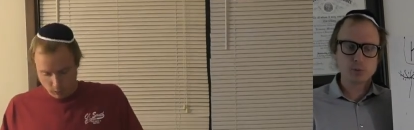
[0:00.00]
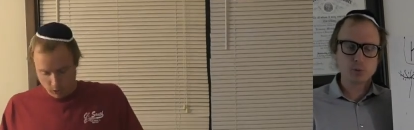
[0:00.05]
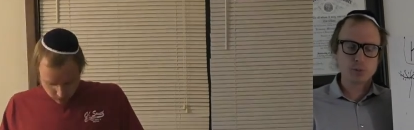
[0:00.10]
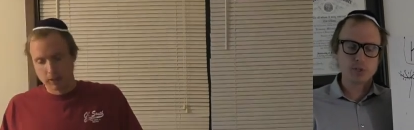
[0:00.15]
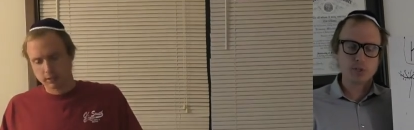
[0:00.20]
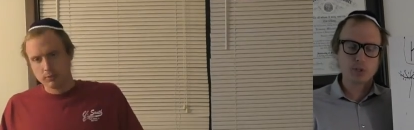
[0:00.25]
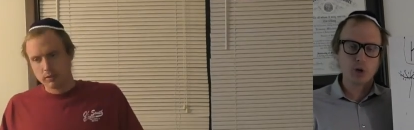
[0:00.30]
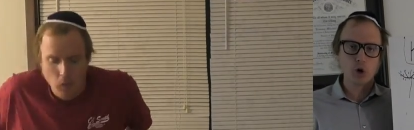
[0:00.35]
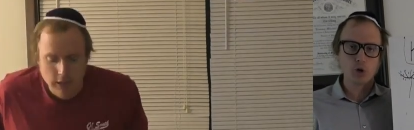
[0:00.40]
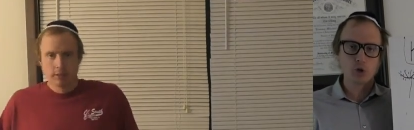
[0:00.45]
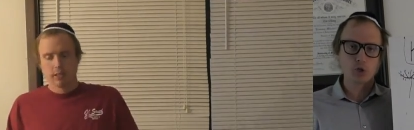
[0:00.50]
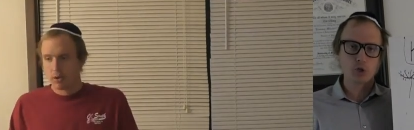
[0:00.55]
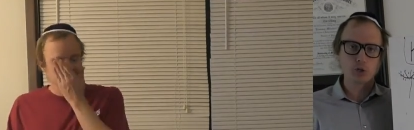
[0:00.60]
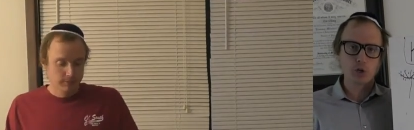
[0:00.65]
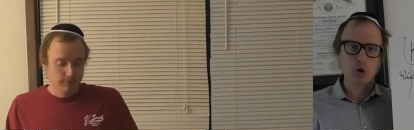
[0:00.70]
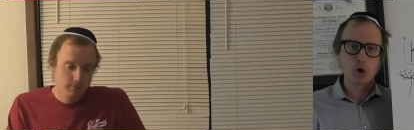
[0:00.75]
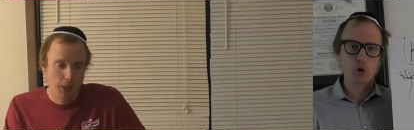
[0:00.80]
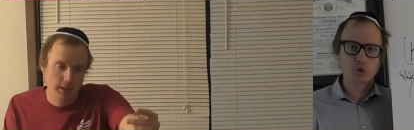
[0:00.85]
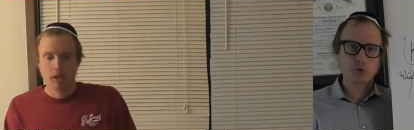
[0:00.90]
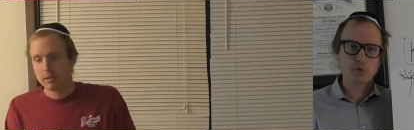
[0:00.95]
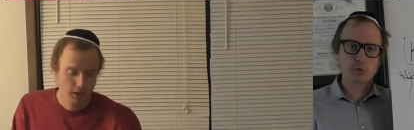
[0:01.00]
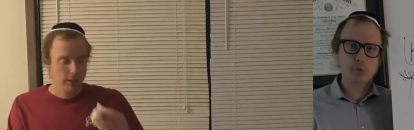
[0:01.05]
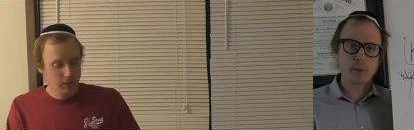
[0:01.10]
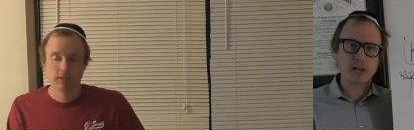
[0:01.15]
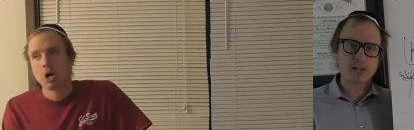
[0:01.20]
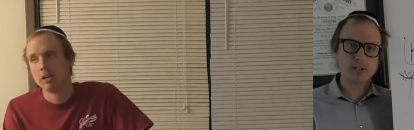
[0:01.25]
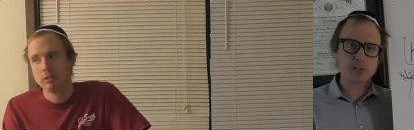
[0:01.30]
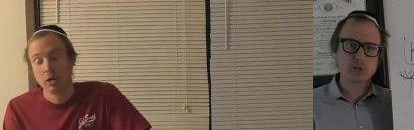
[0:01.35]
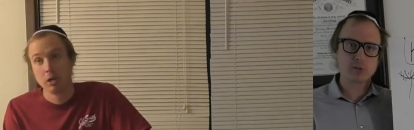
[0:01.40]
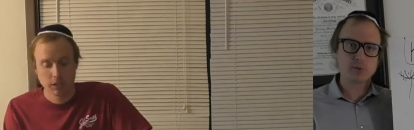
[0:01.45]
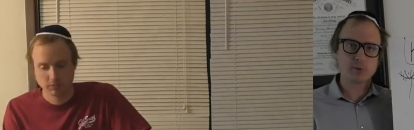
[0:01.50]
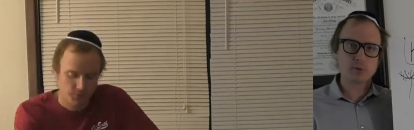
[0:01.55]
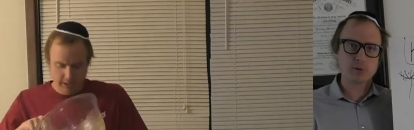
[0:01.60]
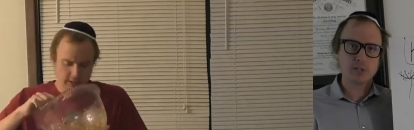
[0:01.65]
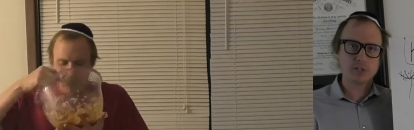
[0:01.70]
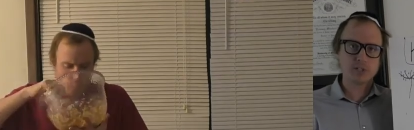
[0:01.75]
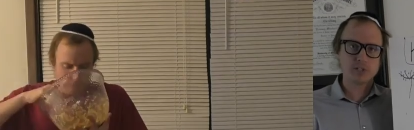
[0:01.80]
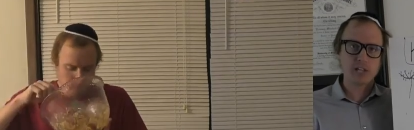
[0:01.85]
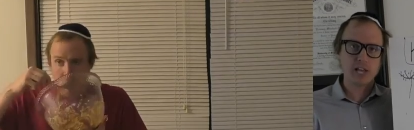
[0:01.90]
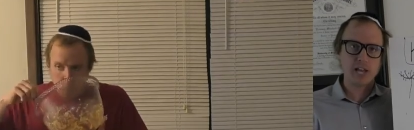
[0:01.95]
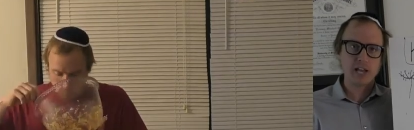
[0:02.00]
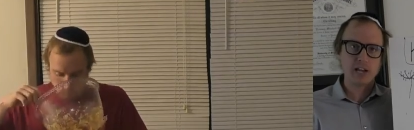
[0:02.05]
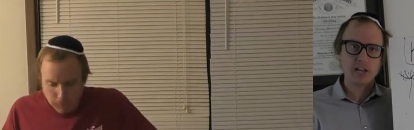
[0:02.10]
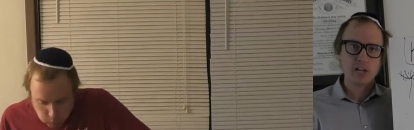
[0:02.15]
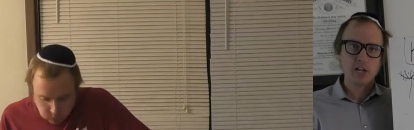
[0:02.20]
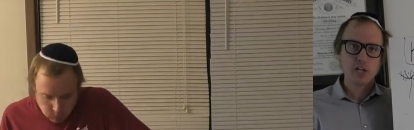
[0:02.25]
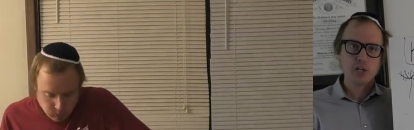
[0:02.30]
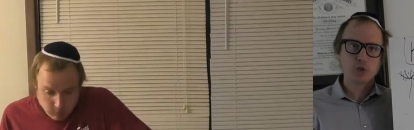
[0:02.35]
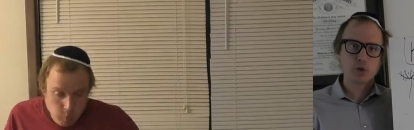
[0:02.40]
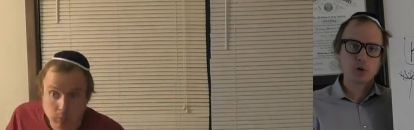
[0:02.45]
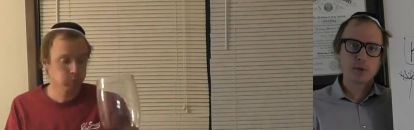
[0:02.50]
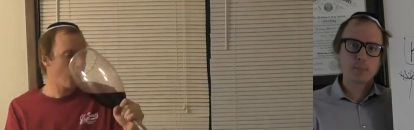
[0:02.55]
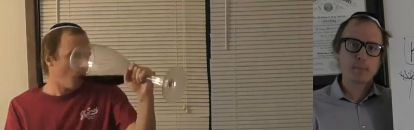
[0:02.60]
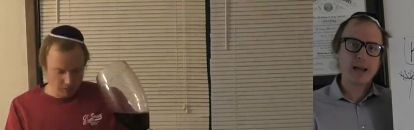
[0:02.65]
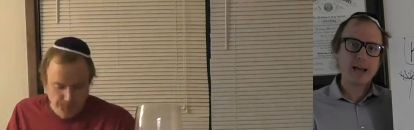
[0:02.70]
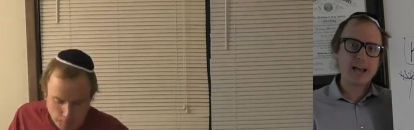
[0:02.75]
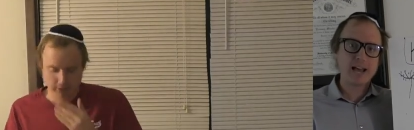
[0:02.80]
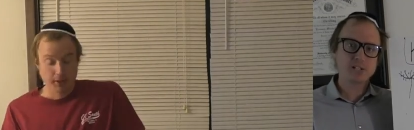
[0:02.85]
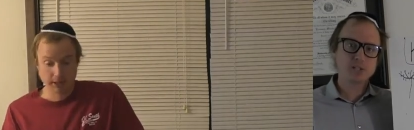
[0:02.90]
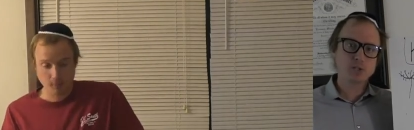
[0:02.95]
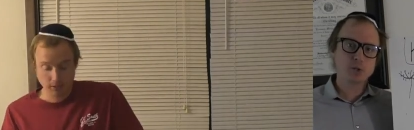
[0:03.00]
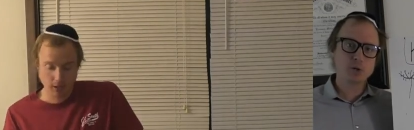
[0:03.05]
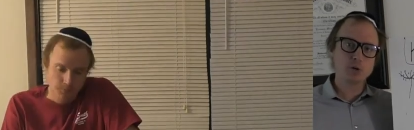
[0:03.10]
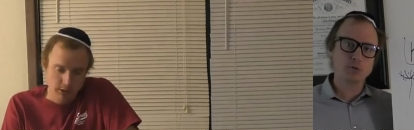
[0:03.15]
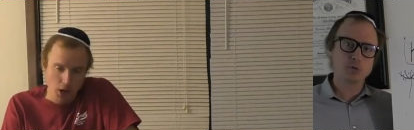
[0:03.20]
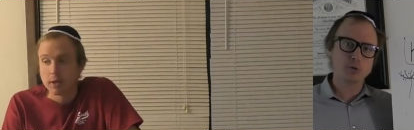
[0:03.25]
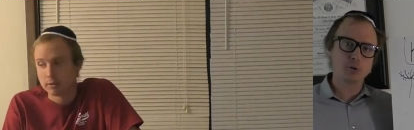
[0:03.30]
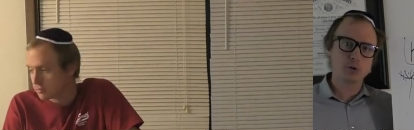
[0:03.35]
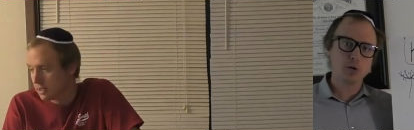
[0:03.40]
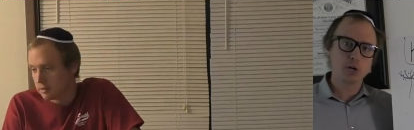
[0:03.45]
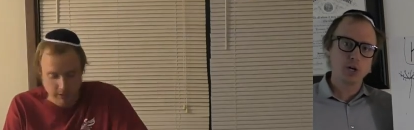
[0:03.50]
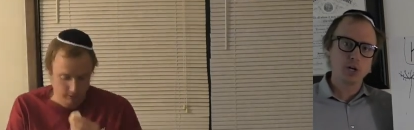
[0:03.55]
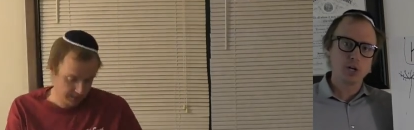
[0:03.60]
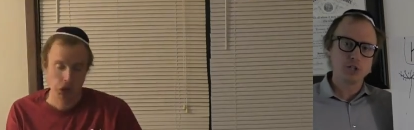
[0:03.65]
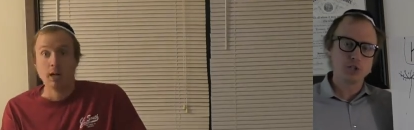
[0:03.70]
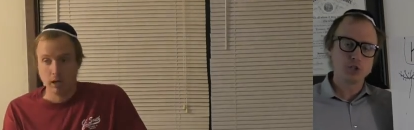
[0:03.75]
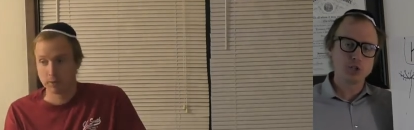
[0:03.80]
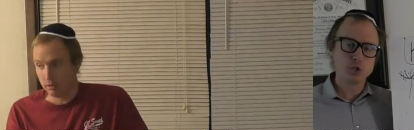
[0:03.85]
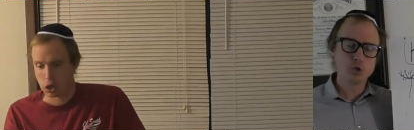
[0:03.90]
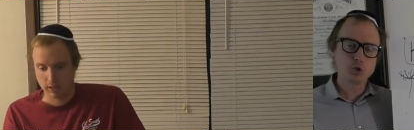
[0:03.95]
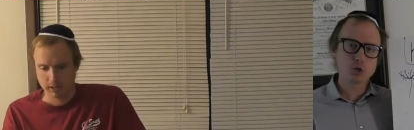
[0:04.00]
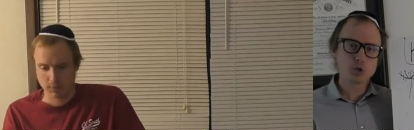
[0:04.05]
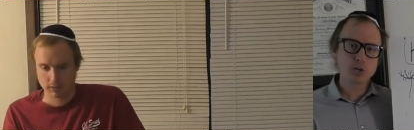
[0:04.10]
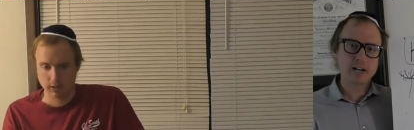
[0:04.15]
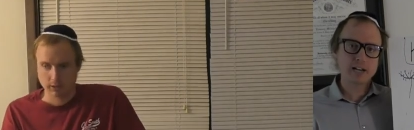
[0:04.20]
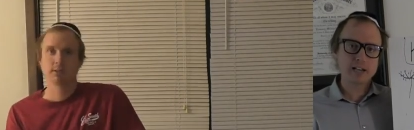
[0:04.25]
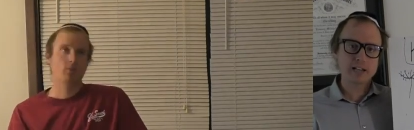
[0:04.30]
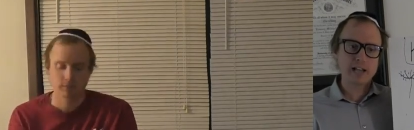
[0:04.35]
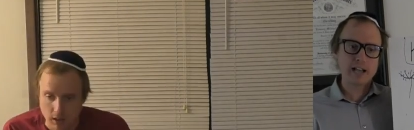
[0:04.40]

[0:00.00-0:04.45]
Speaker 1: between kosher and kosher for Passover is that during Passover, Jews are not